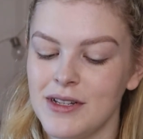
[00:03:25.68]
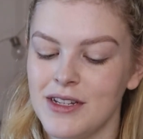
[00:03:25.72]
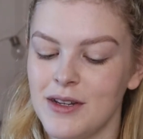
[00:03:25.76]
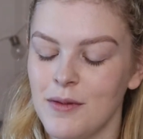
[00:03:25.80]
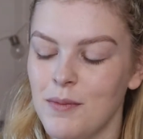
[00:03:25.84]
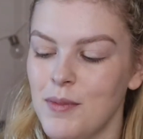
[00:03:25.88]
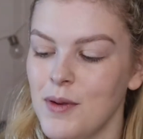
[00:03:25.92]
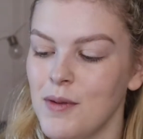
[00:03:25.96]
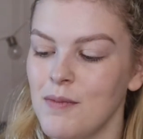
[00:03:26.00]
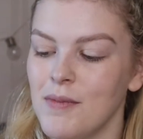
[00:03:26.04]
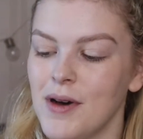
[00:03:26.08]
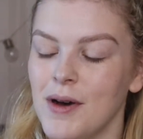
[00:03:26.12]
be
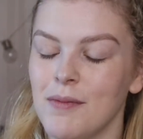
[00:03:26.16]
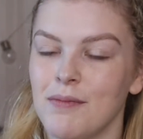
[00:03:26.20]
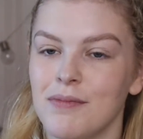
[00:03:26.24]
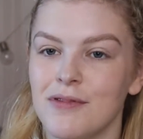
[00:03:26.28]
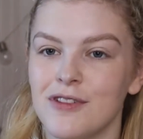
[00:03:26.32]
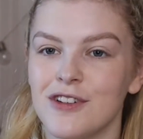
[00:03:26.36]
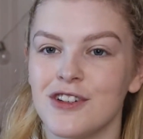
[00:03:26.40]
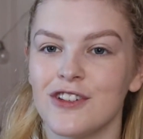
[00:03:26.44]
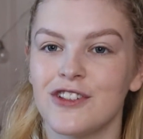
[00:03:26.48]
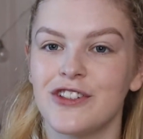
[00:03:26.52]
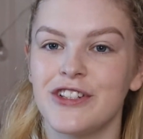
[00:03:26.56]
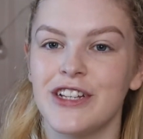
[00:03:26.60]
dipping my
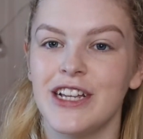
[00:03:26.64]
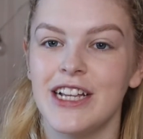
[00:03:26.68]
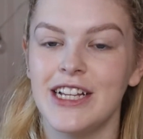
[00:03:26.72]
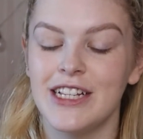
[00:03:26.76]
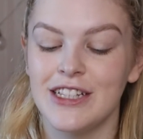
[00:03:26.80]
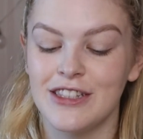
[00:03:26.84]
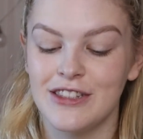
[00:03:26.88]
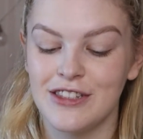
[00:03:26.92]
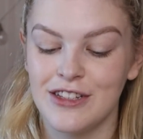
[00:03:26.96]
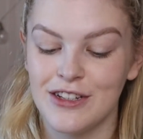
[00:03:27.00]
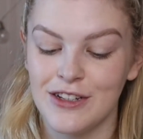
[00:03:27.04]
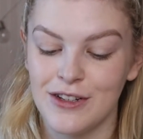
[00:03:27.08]
brush
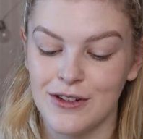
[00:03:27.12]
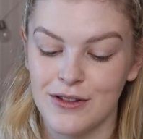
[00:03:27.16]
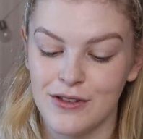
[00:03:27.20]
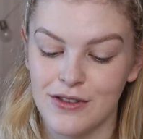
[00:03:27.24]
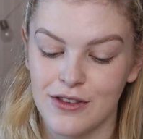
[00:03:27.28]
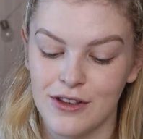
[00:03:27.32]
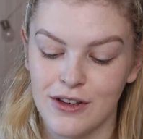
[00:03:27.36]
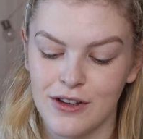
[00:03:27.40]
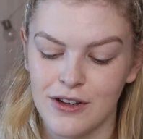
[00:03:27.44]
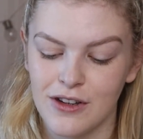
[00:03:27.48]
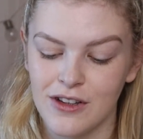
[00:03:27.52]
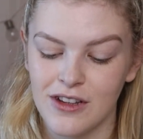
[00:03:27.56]
into
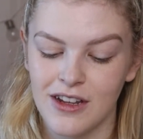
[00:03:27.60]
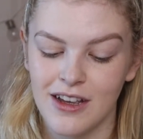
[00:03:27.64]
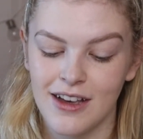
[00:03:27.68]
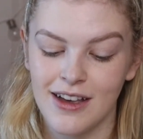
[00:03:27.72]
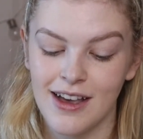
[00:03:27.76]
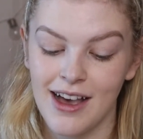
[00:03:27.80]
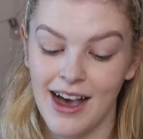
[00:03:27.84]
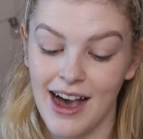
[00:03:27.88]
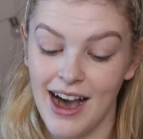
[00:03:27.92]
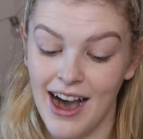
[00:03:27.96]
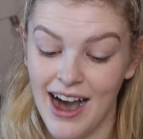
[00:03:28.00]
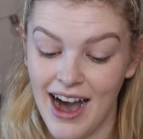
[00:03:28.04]
the
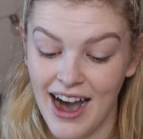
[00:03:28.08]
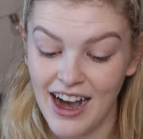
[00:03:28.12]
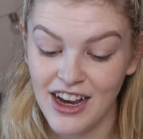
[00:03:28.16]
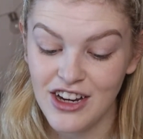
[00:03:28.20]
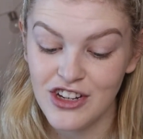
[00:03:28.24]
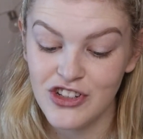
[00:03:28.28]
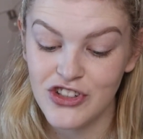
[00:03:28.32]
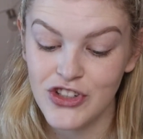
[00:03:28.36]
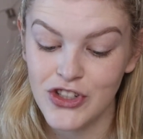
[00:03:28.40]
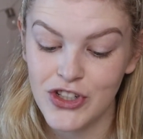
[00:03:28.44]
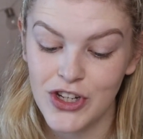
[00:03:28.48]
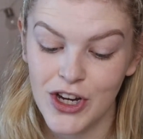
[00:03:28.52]
colour
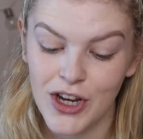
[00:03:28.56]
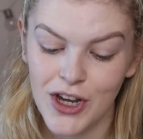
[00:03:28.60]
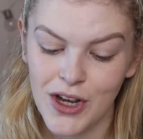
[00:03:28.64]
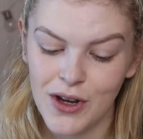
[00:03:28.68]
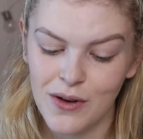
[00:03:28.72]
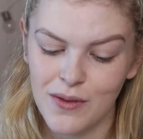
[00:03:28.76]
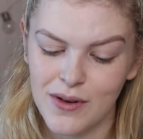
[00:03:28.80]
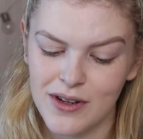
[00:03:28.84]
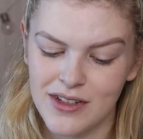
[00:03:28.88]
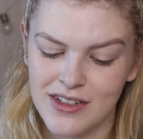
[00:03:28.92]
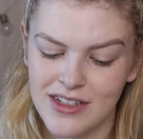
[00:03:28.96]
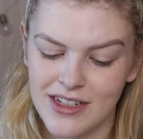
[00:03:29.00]
Ash,
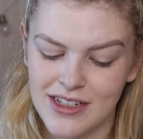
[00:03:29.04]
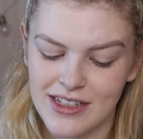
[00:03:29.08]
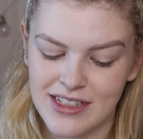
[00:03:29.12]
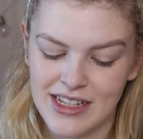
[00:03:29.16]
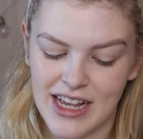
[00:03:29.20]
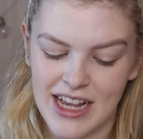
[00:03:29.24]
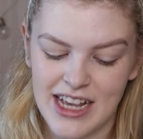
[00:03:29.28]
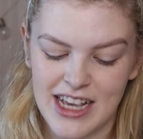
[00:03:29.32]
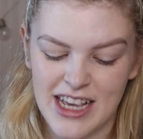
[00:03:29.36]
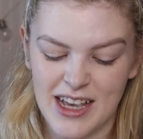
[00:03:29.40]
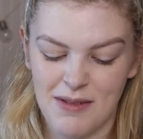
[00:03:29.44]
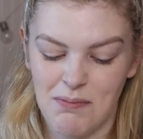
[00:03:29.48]
which is
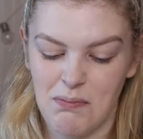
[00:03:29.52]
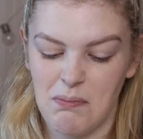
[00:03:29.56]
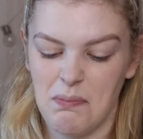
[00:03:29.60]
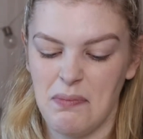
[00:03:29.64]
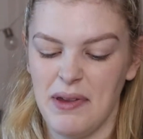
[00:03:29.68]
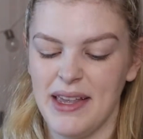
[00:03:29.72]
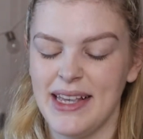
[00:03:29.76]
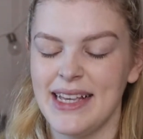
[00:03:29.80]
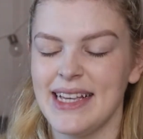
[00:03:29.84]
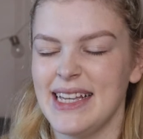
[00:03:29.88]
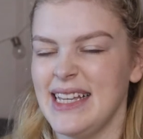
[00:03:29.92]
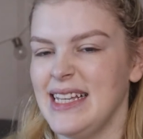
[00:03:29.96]
like a
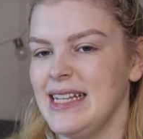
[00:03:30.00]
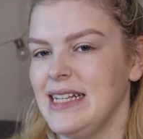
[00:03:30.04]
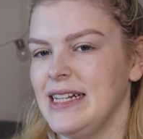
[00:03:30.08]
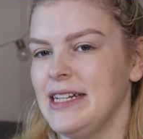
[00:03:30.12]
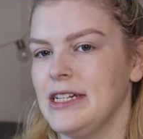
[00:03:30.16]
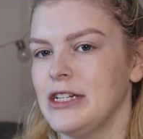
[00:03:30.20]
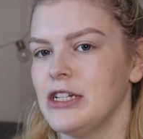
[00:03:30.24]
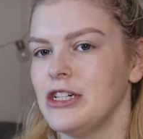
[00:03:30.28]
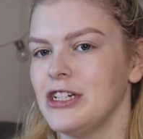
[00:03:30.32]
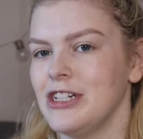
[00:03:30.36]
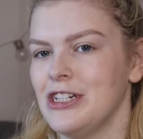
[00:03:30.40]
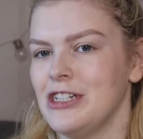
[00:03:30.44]
pinky
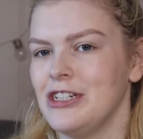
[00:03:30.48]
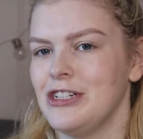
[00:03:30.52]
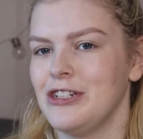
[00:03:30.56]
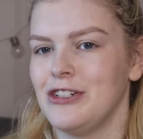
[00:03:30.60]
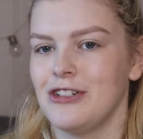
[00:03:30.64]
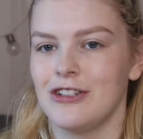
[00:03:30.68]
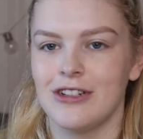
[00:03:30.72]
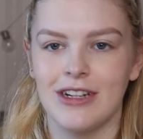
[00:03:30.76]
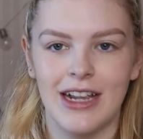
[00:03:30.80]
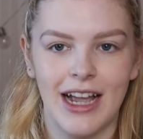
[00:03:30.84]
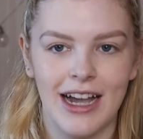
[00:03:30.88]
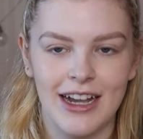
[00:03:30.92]

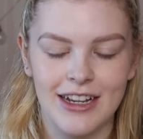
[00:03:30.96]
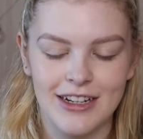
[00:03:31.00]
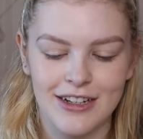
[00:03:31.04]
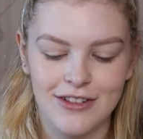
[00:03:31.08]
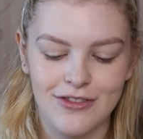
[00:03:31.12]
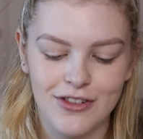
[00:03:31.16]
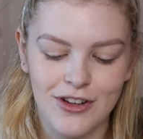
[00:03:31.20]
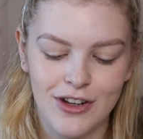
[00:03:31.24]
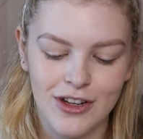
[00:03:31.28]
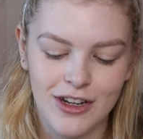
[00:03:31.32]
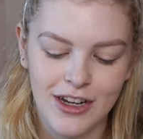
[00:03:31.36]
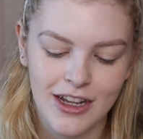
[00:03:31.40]
toned kind
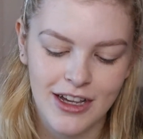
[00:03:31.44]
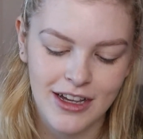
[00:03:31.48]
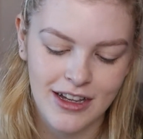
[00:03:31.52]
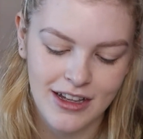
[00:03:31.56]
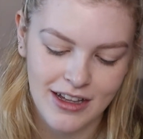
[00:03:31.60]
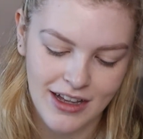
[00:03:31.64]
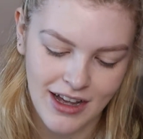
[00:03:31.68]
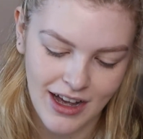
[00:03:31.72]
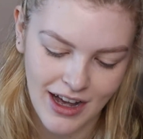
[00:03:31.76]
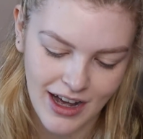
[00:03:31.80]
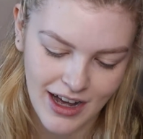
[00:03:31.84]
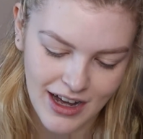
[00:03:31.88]
of
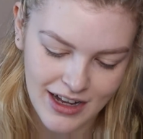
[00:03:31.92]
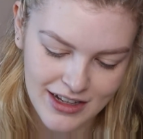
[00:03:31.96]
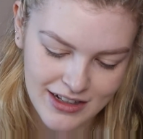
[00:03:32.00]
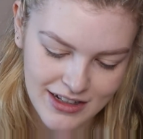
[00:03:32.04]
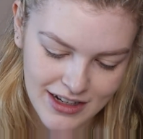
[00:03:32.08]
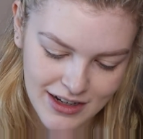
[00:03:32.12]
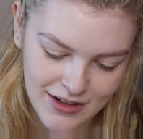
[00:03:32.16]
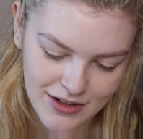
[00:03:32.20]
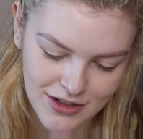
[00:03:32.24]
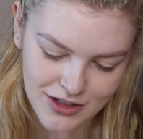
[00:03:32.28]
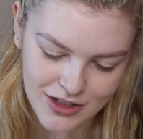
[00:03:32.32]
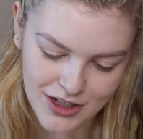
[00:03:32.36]
colour.
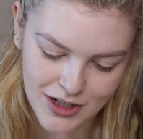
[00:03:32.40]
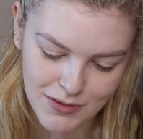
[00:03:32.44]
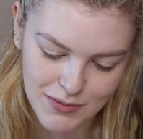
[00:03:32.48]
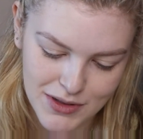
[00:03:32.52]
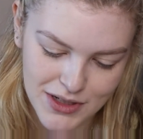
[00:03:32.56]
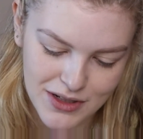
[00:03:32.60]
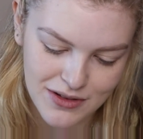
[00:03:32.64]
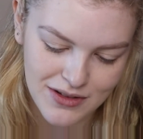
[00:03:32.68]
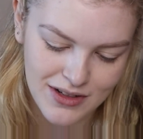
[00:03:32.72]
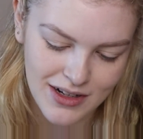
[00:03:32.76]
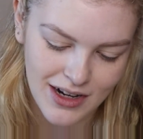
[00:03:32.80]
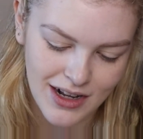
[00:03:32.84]
And I'm just going
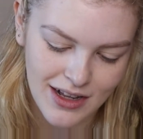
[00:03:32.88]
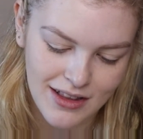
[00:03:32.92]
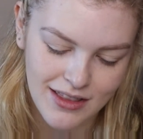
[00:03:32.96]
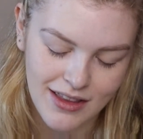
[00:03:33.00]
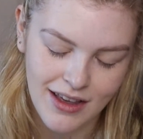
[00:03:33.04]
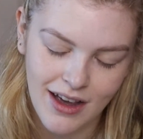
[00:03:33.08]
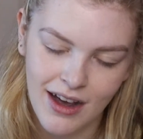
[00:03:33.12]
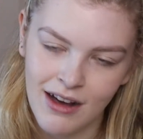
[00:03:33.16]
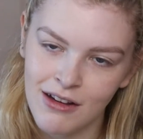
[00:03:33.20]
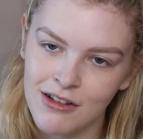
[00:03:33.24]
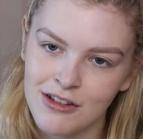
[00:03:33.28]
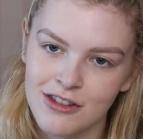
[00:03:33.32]
to be doing like
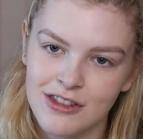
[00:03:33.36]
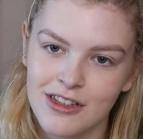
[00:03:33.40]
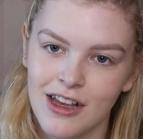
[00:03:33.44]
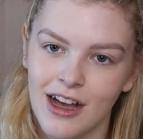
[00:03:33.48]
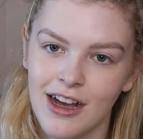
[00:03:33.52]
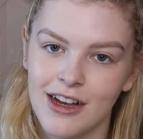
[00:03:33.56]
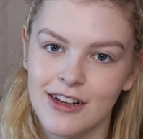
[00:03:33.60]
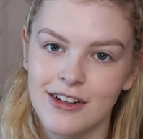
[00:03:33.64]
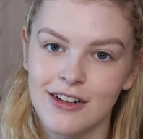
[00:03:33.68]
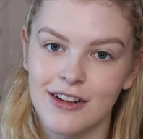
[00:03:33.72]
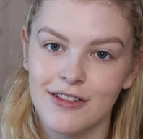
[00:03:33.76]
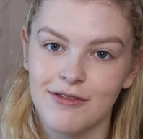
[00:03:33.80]
the
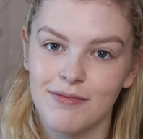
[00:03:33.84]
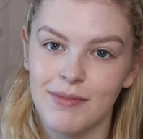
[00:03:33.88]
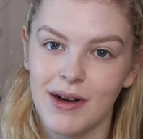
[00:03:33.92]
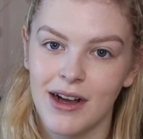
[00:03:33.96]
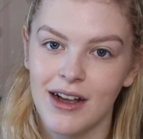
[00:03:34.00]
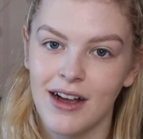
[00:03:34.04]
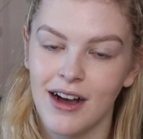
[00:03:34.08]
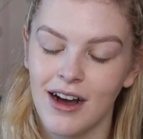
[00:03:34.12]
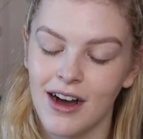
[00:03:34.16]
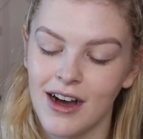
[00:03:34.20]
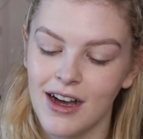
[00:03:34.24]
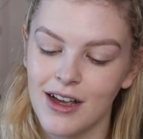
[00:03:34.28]
outside of
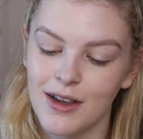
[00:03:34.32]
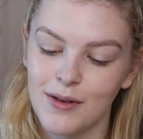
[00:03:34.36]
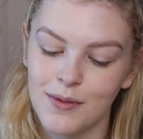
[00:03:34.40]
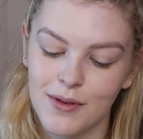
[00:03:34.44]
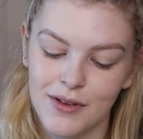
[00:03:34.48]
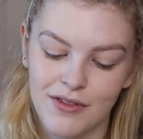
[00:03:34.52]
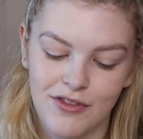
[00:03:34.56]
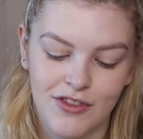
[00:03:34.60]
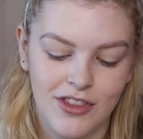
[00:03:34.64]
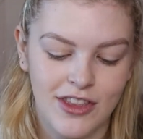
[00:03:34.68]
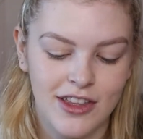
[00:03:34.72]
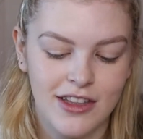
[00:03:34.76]
my eye
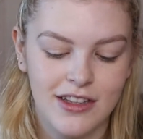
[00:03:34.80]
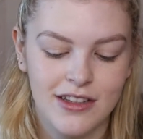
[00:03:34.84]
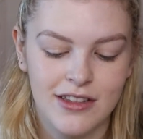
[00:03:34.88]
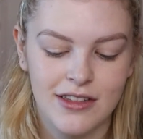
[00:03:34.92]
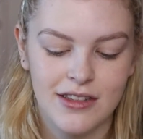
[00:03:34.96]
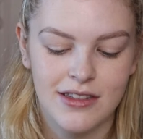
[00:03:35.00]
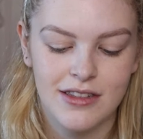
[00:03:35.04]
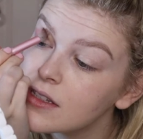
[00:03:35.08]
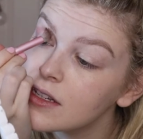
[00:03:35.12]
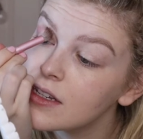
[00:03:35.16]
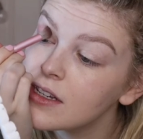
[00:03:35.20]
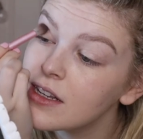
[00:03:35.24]
with this.
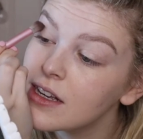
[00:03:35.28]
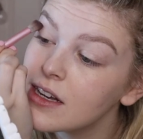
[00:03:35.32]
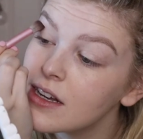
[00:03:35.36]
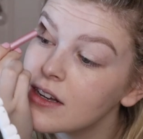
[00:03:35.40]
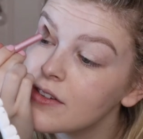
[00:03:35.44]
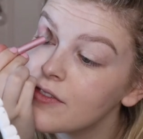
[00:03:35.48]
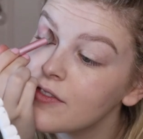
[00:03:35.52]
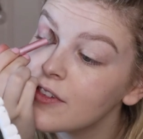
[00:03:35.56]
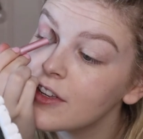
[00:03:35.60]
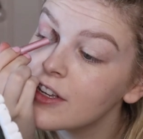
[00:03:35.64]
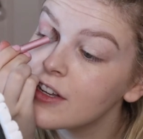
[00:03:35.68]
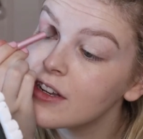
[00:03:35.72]
See,
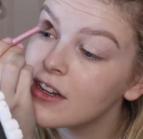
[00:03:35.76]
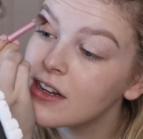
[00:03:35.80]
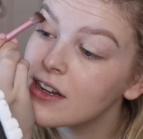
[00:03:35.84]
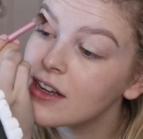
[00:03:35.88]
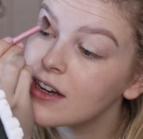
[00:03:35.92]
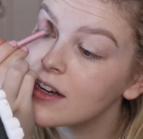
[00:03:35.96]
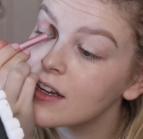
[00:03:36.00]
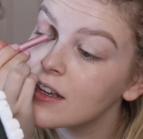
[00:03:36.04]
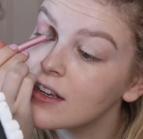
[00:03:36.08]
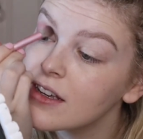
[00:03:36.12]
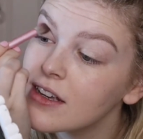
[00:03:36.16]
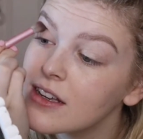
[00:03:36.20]
I feel
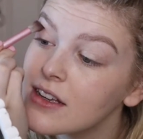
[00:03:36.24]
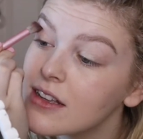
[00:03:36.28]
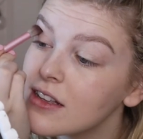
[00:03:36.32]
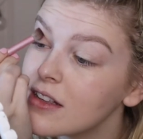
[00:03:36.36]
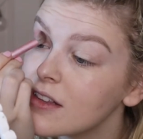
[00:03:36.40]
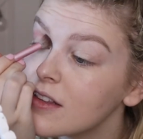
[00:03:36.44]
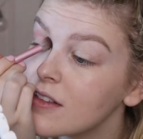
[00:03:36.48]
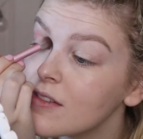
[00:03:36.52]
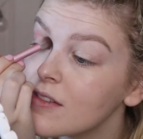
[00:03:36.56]
like